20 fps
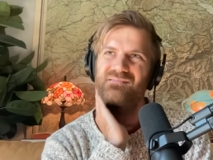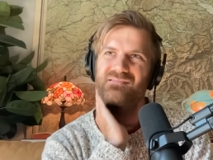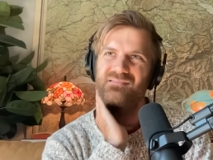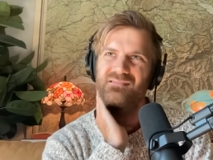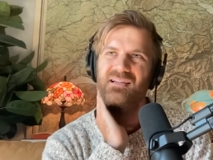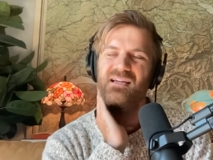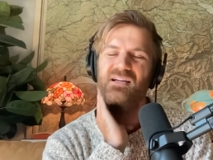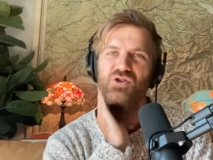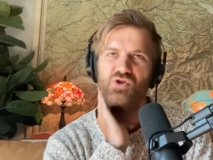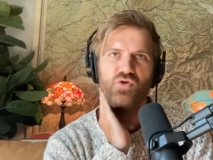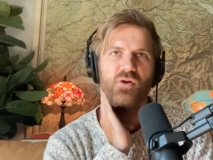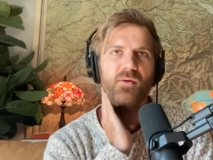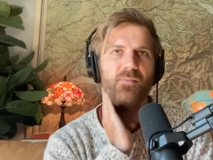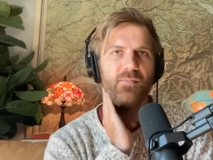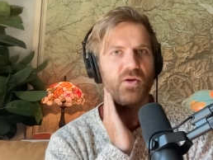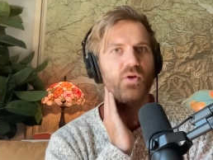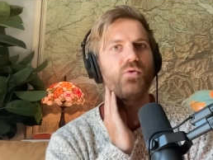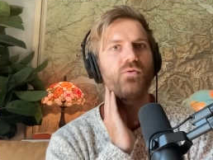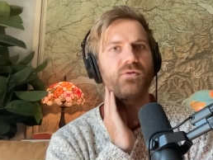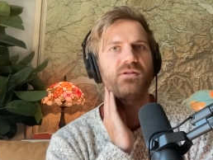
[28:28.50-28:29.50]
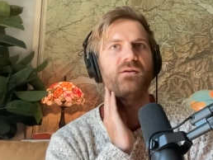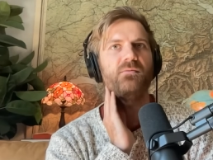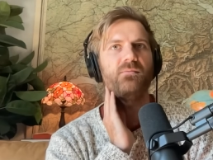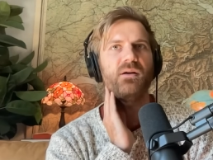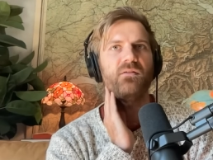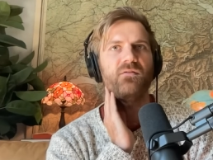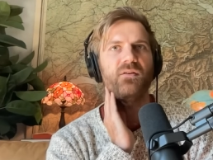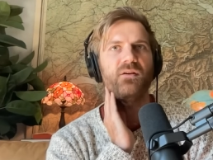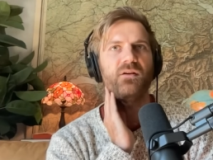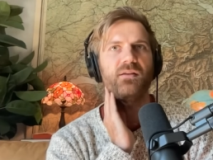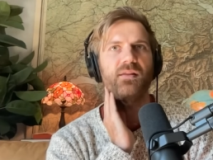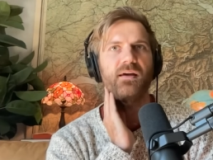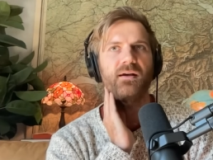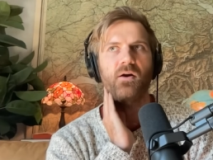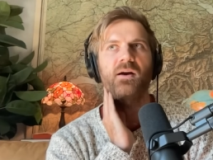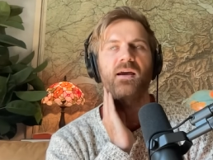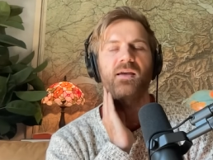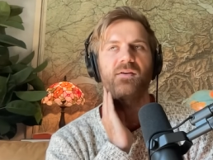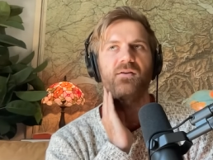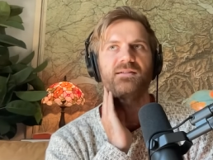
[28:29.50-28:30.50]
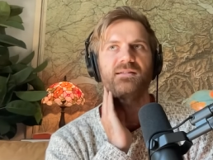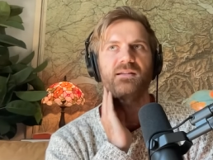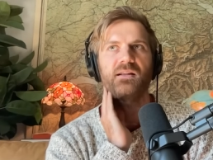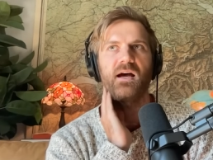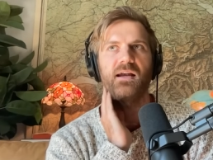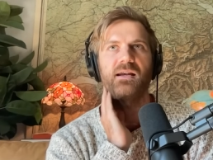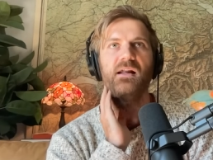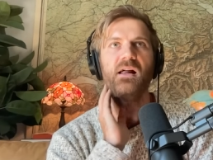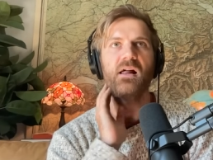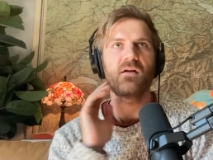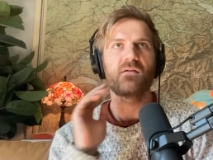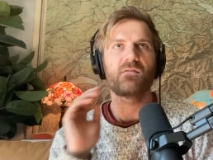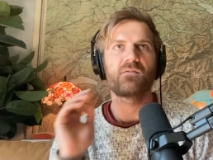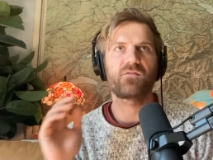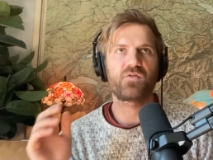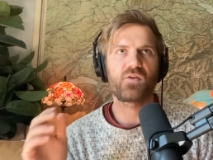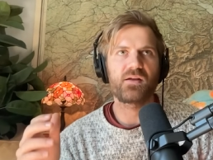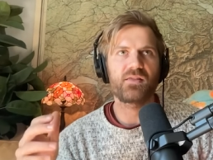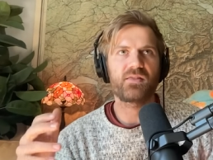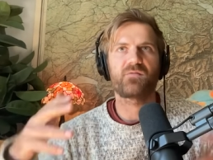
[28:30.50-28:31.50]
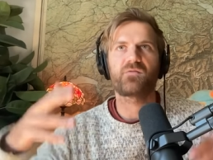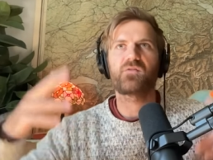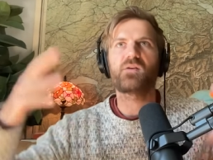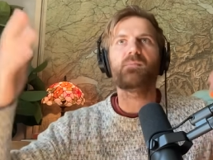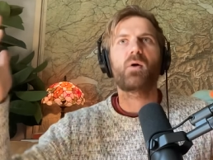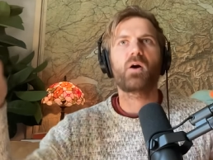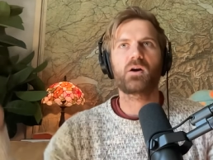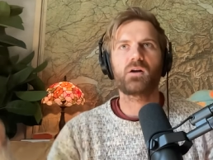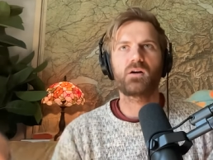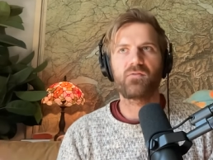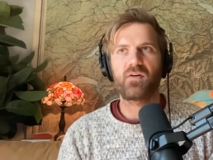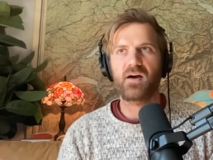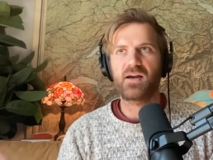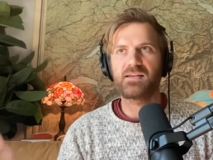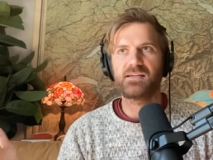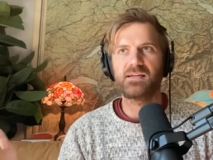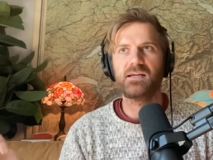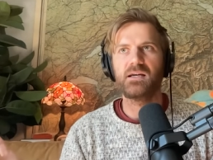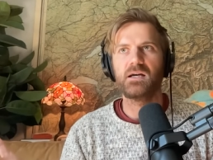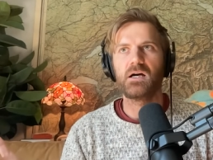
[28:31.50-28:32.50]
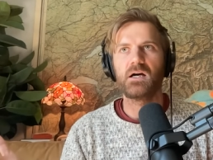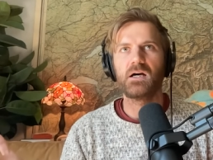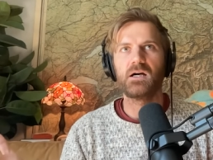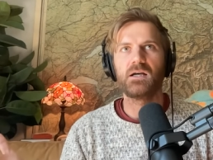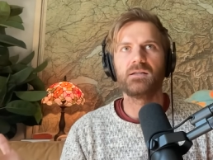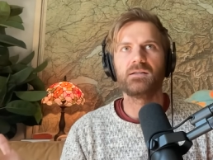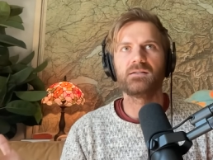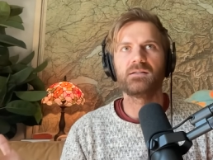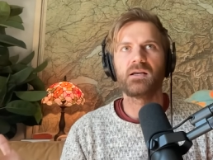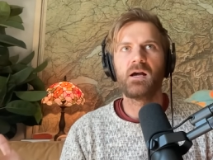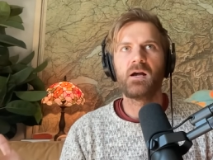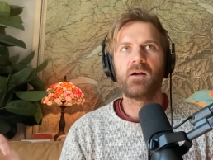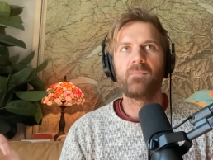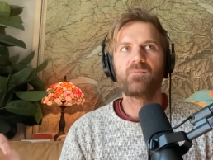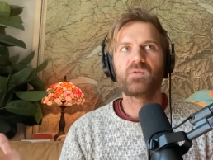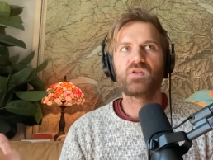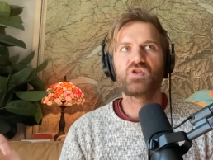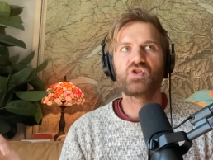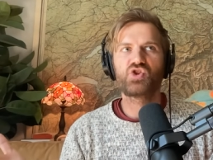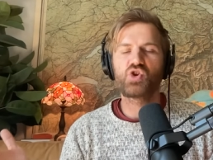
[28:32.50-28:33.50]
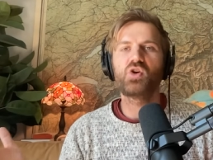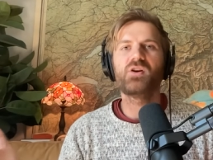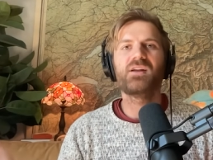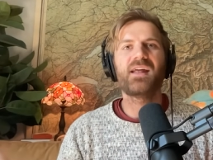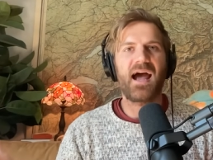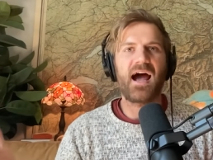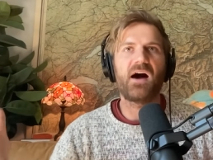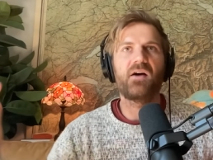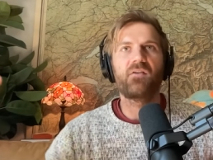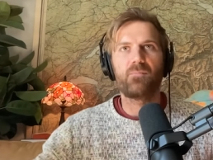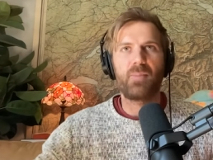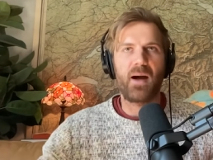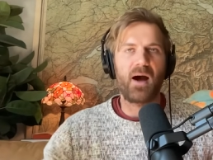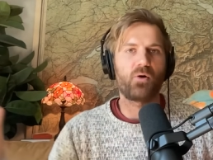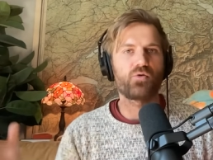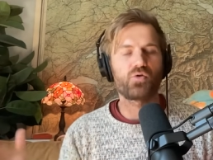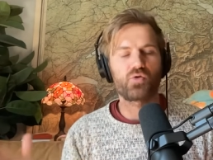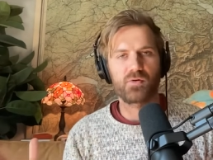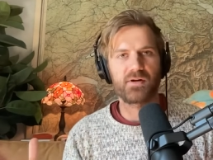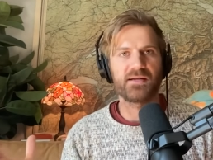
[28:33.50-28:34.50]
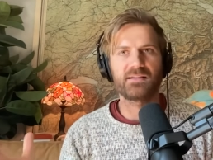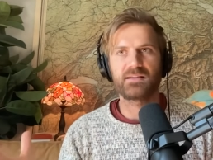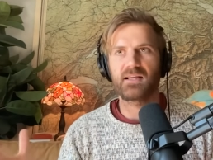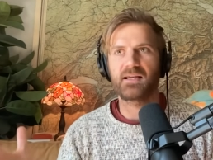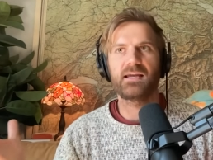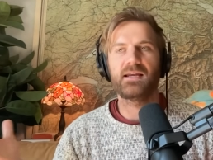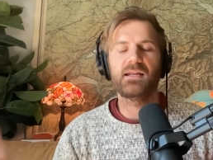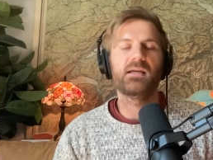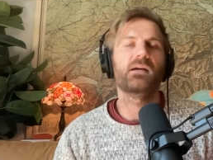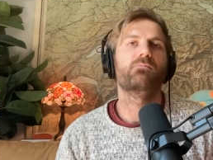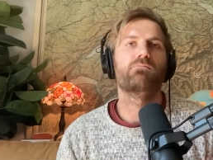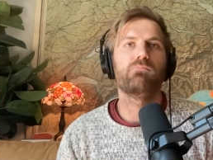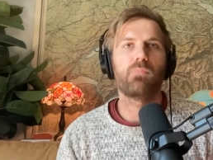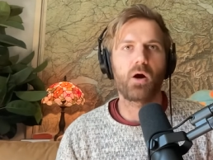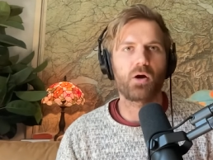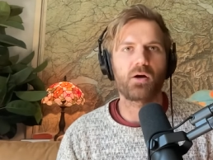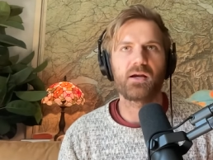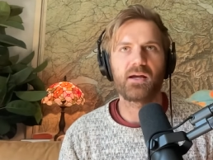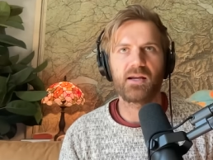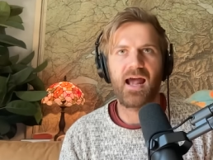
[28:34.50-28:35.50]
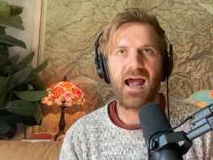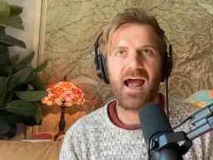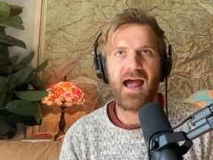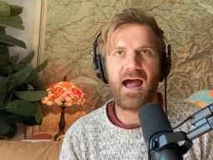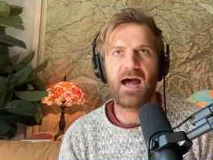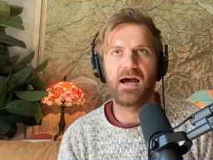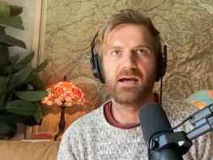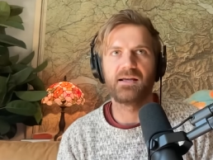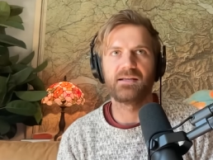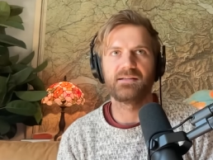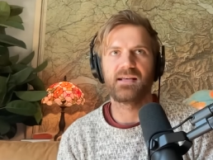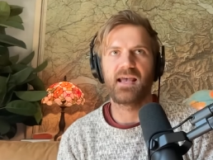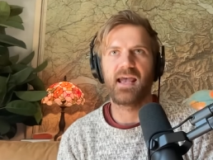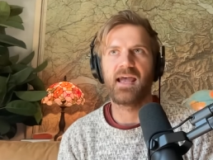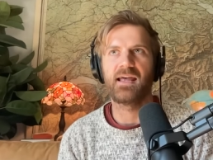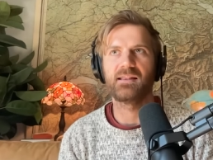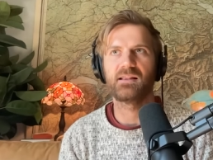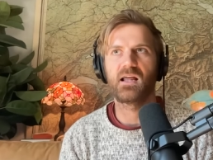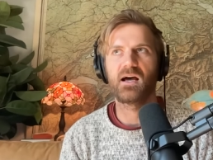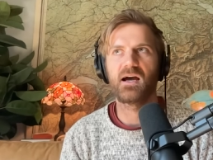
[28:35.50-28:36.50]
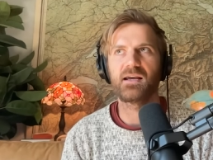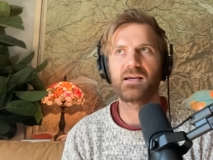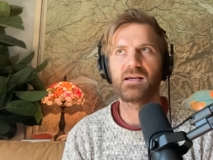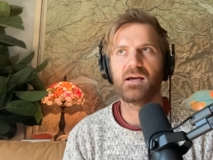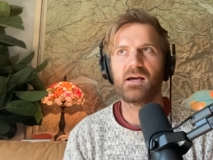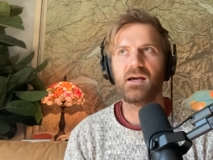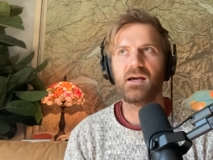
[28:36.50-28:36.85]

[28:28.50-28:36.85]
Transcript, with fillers: contribute to me feeling like okay there is a line free the free market of ideas should have boundaries like any market has and like